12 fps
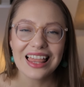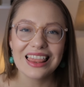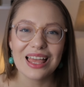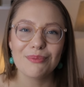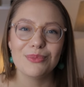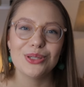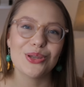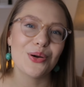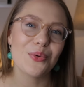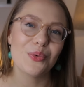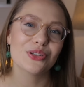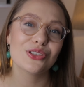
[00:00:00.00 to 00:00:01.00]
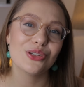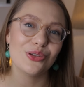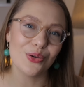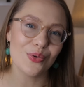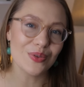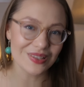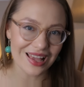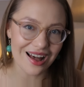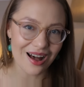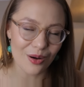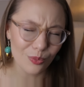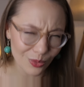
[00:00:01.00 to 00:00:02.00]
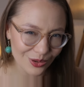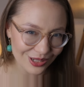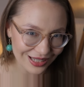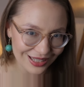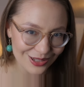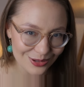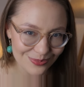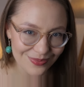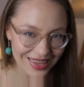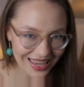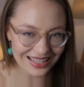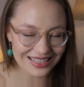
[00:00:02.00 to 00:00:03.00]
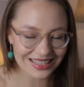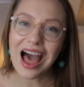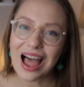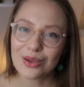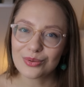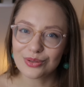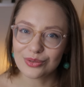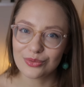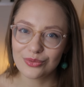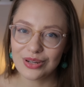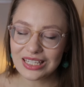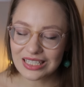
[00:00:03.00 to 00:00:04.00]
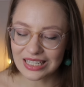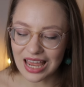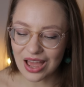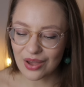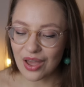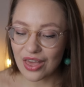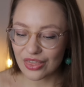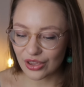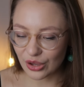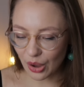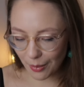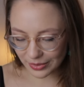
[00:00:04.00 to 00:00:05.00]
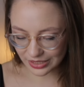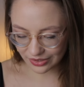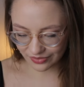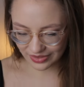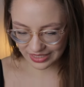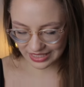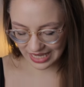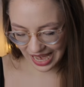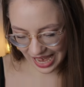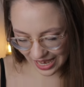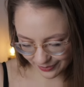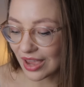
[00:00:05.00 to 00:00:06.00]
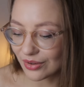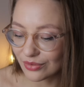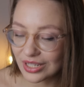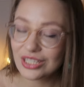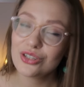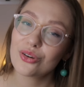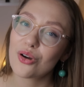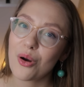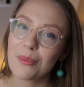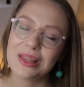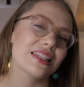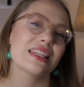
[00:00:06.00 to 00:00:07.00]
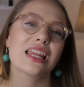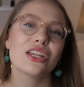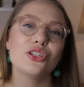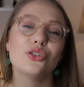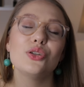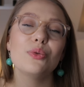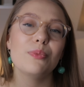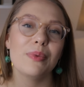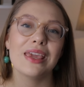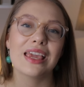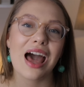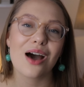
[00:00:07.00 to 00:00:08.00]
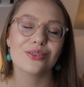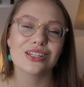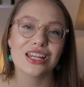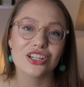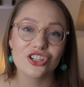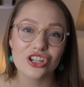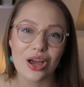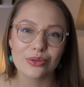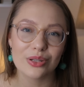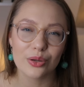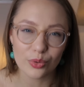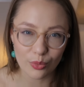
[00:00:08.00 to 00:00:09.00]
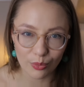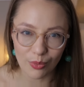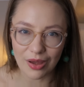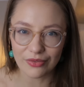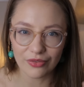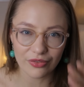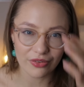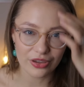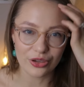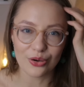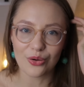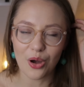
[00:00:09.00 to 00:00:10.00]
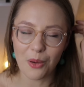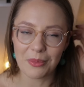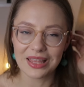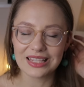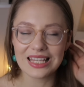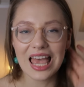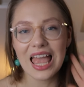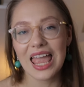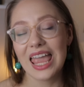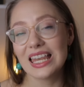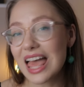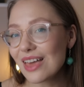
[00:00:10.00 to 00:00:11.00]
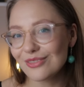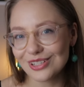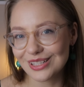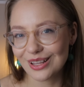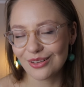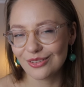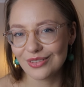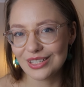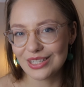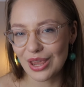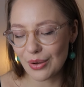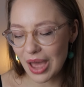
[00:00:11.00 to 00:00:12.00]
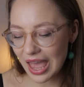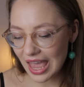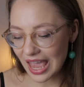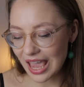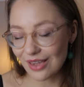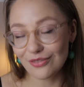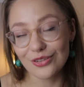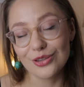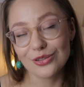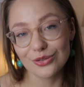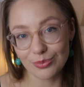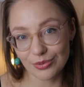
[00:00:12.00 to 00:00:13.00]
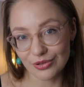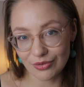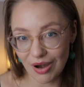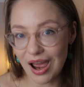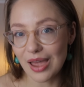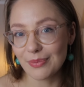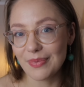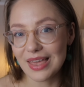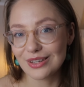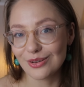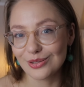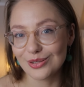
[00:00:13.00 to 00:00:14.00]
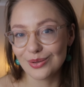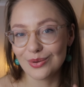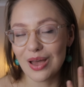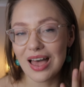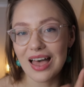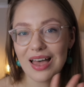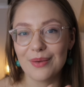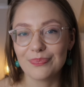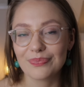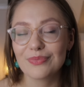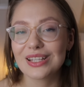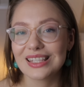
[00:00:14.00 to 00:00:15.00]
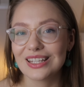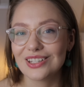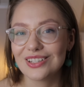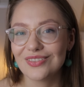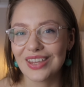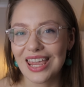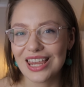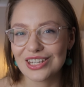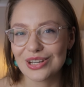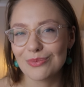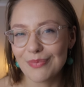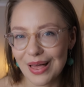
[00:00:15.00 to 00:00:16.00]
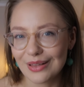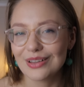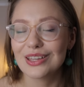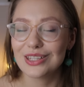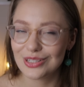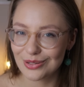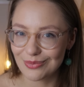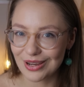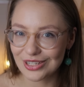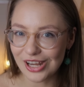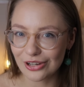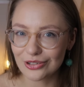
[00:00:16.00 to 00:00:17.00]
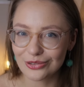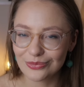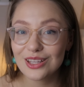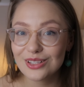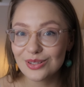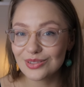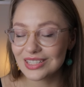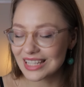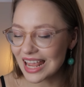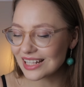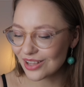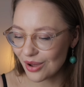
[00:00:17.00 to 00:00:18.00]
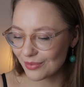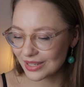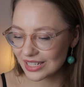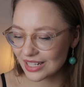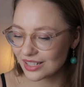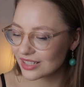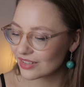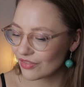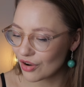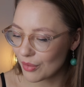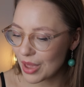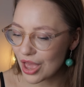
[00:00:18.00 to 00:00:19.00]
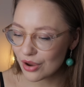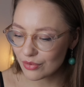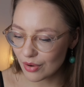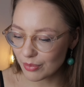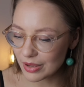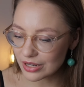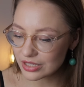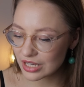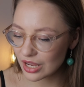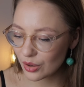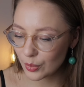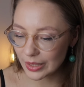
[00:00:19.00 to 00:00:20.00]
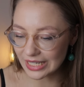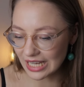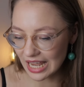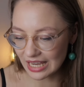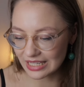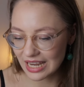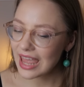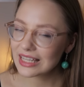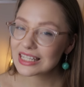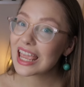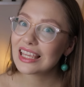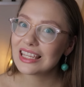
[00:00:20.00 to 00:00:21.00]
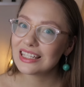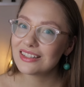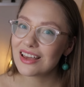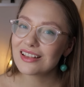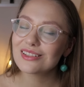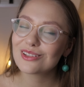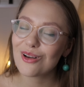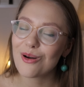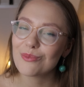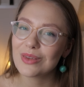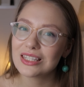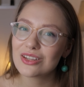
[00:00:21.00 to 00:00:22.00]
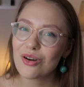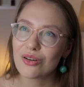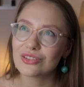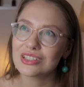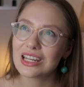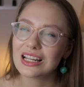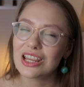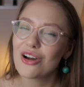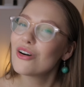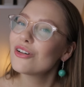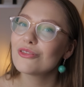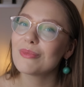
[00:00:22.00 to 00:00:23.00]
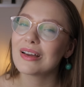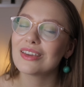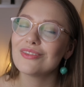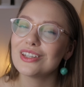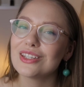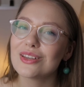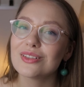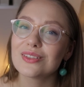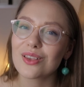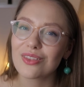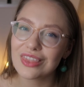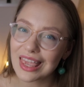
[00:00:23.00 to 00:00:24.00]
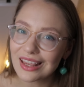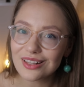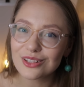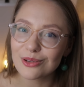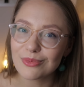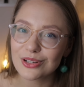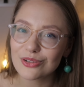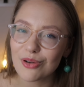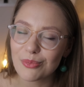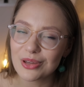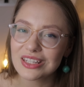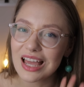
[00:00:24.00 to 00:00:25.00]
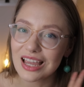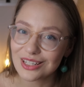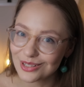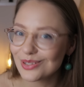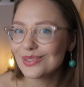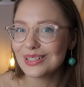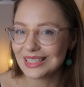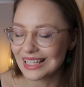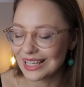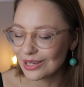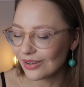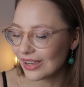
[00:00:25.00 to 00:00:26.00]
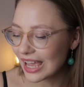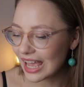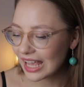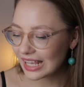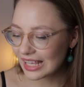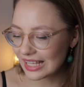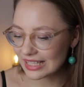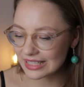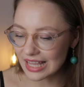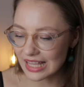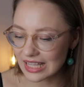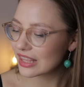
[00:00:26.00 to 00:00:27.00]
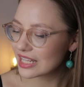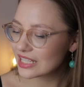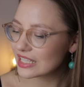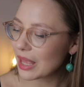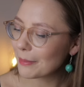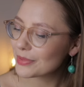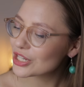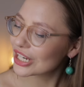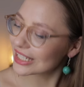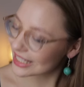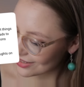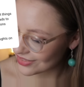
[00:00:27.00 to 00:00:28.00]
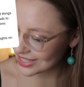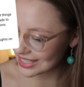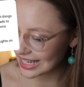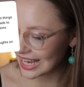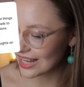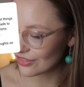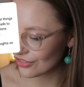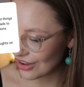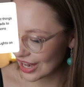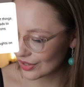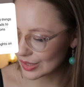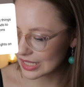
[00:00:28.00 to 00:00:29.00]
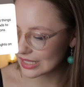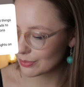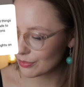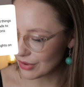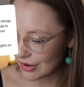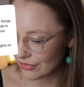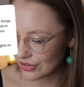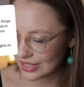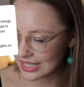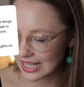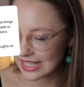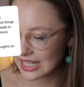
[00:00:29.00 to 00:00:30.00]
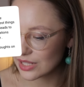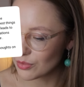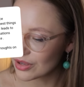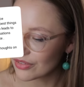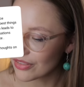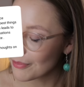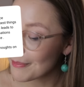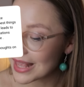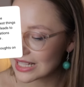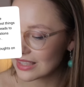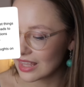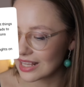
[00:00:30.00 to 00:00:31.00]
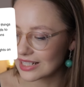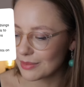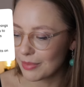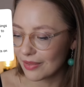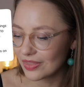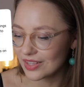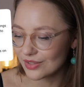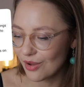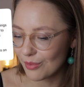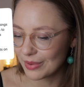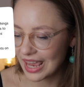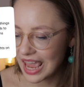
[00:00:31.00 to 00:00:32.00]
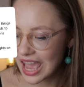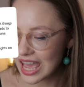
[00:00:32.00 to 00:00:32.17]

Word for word: Let me know what yours are. What are your picks? I will read now the comment of the day. I read your comments and I do pick out and shout out one of the, your comments in every single video if you subscribe and also um, press the notification bell to my channel. So today's comment is from Robert Quinlan. And he does comment on nearly all of my videos, so thank you so much, Robert. I do see you. He says the subjectivity in fragrance preferences is one of the best things about this hobby.